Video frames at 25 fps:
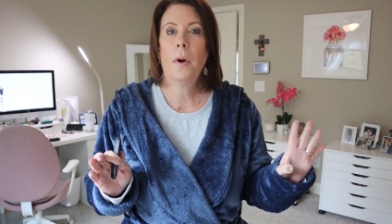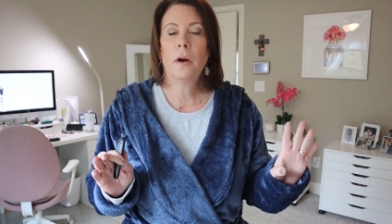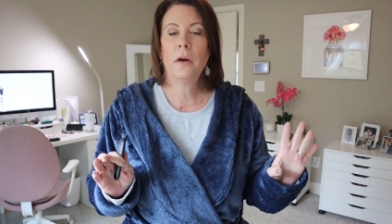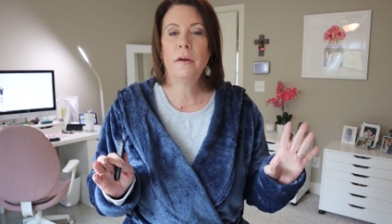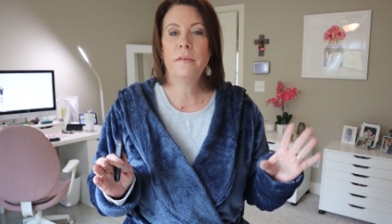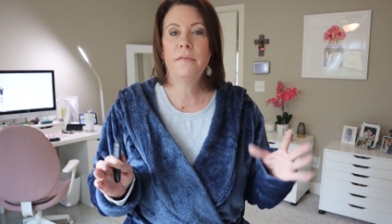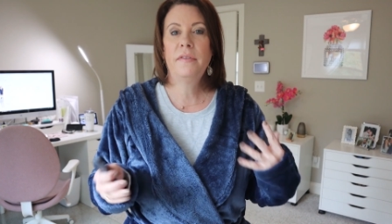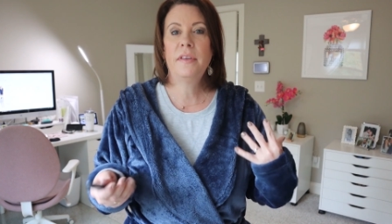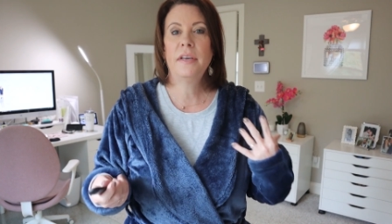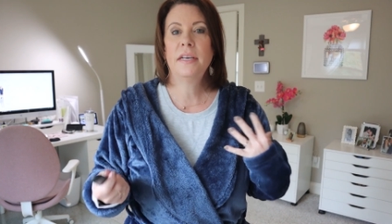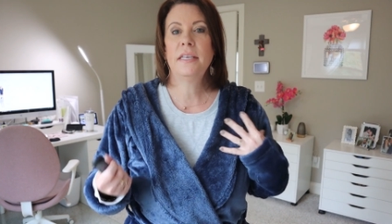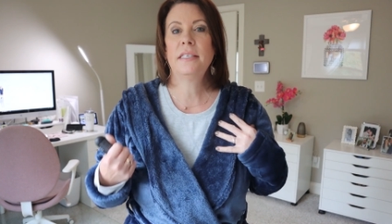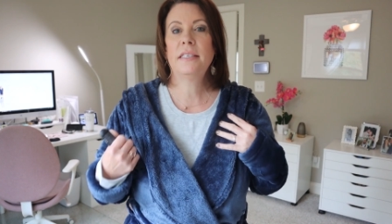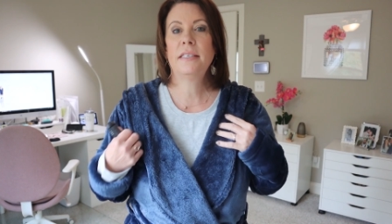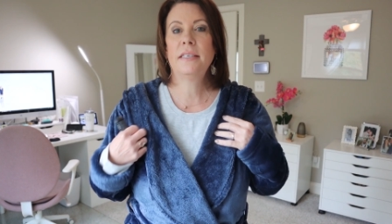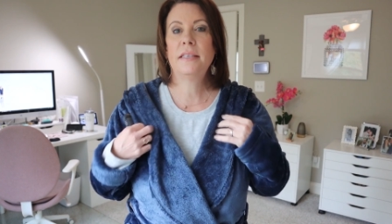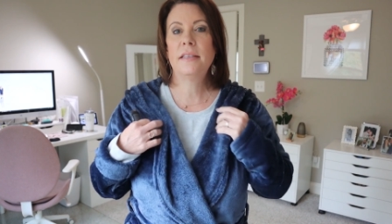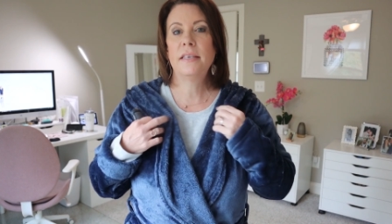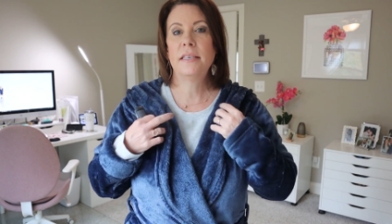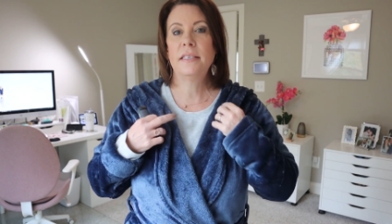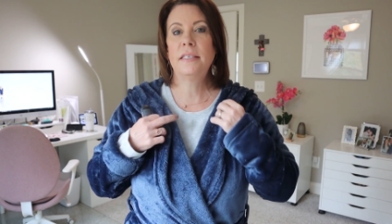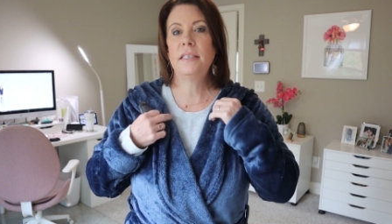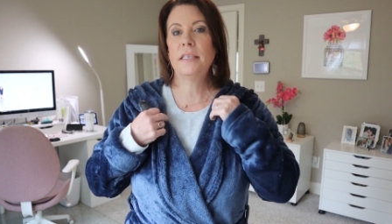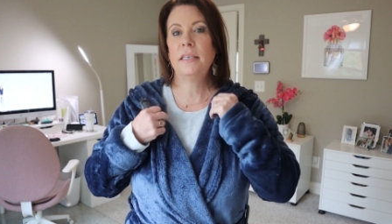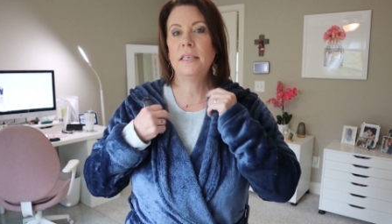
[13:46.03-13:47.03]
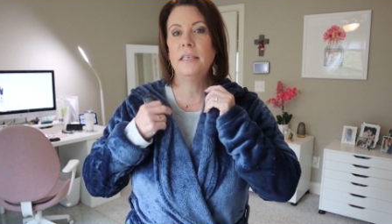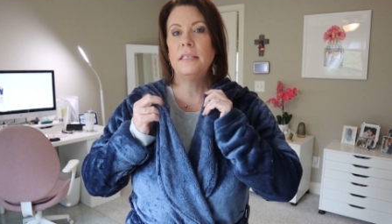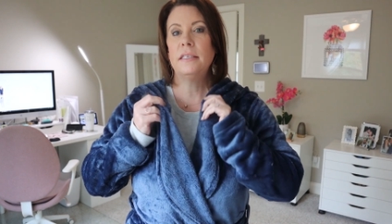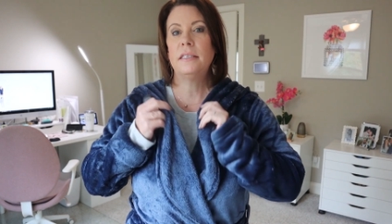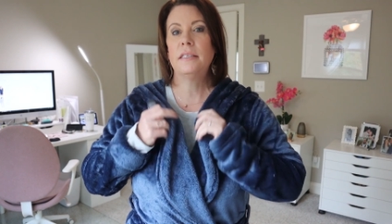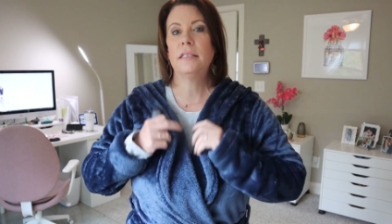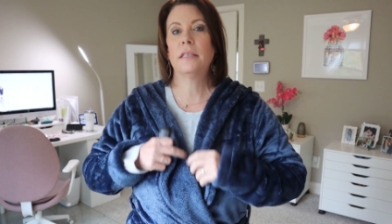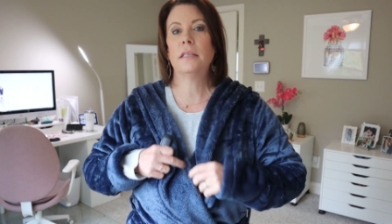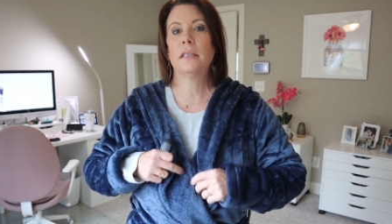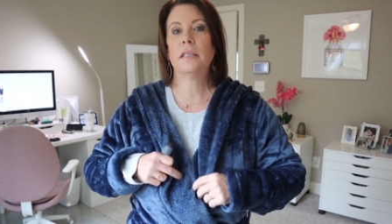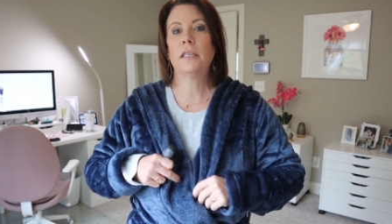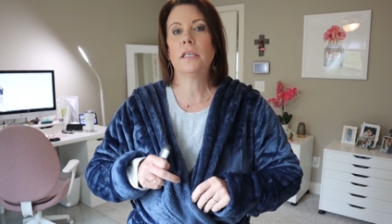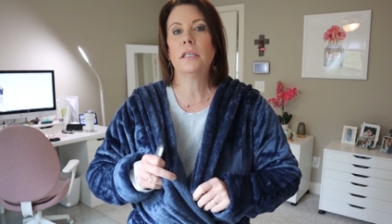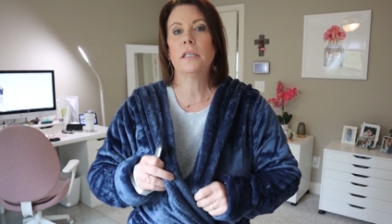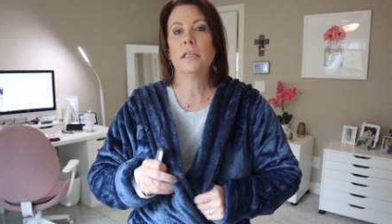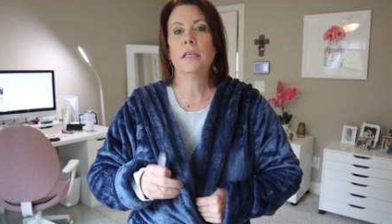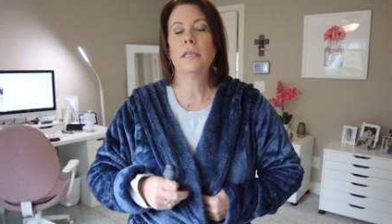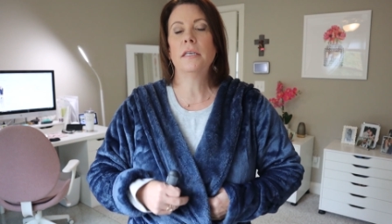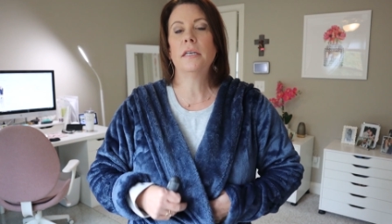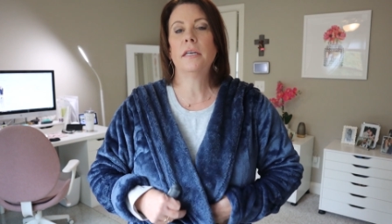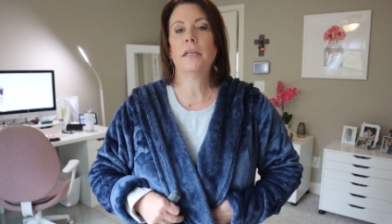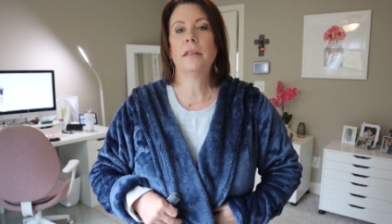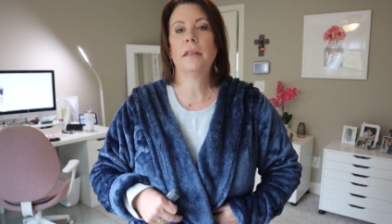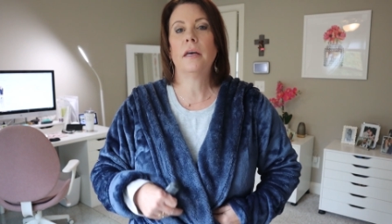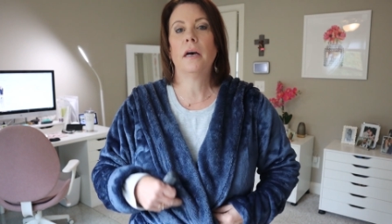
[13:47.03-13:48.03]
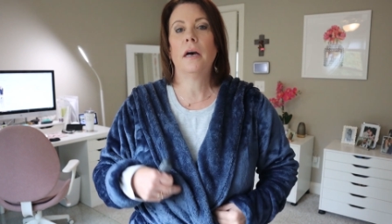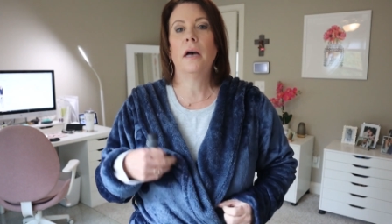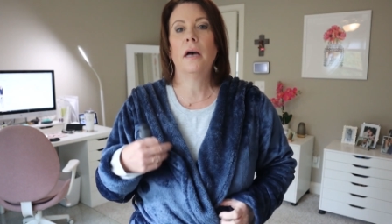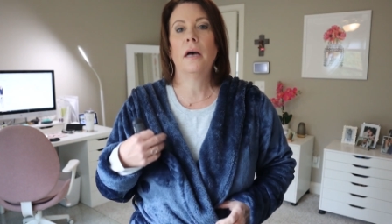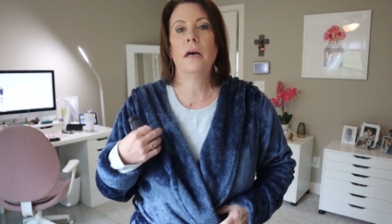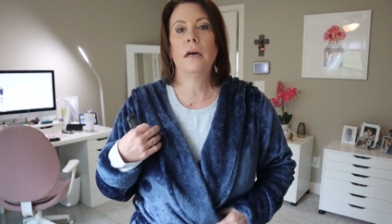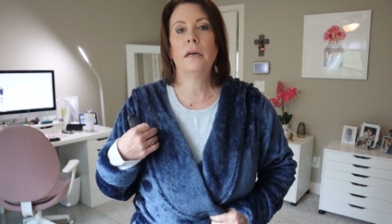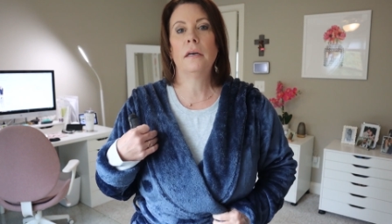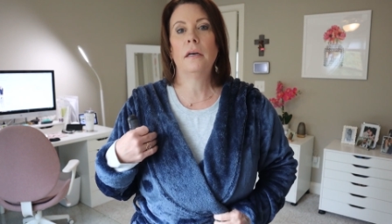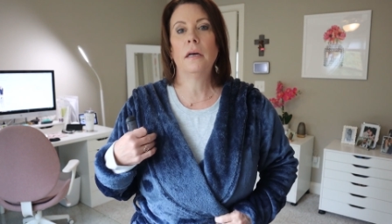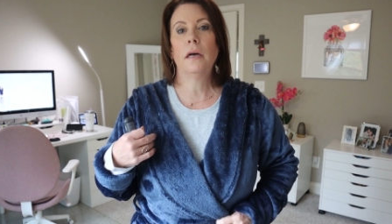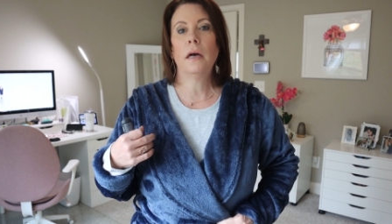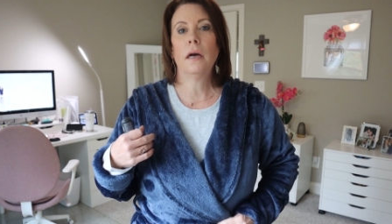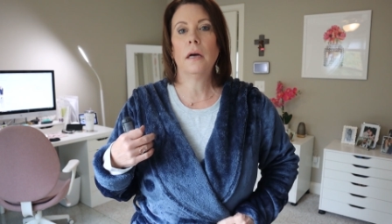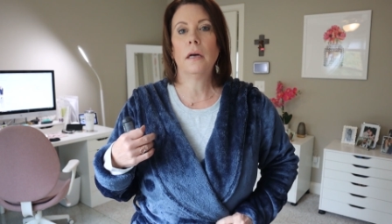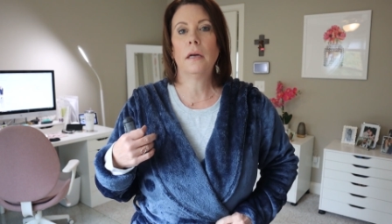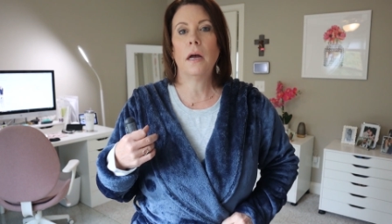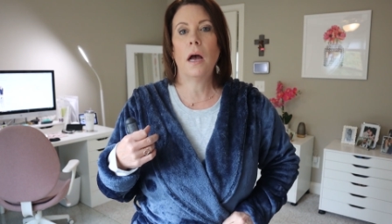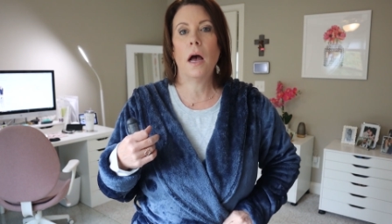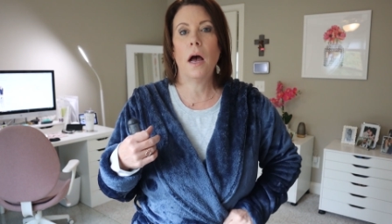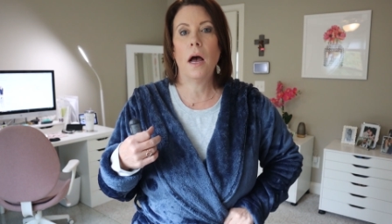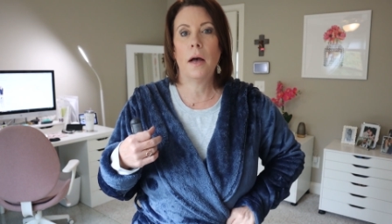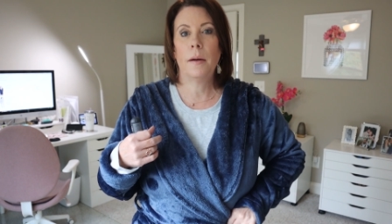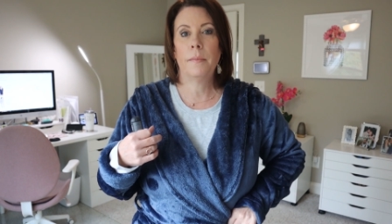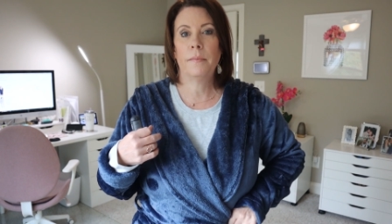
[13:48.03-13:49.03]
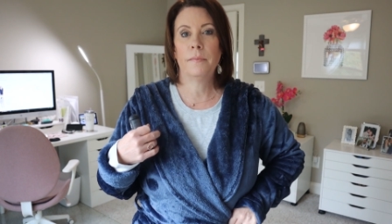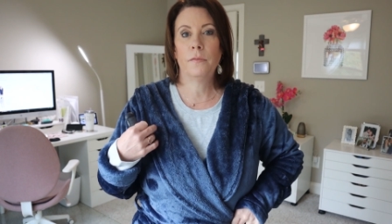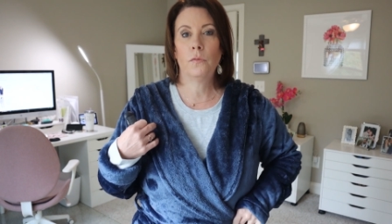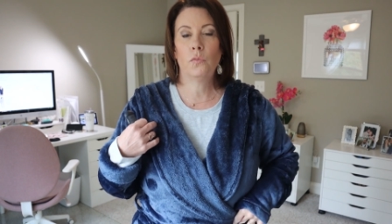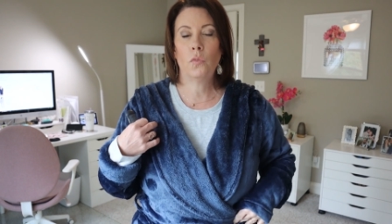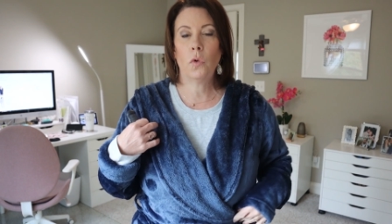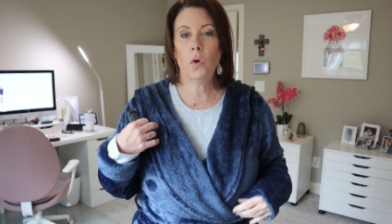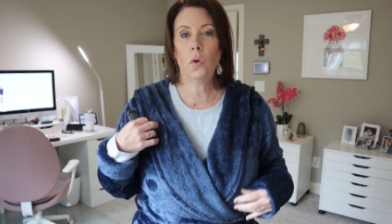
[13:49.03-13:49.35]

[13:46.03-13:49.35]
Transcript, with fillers: part of this this is the little the UGG um,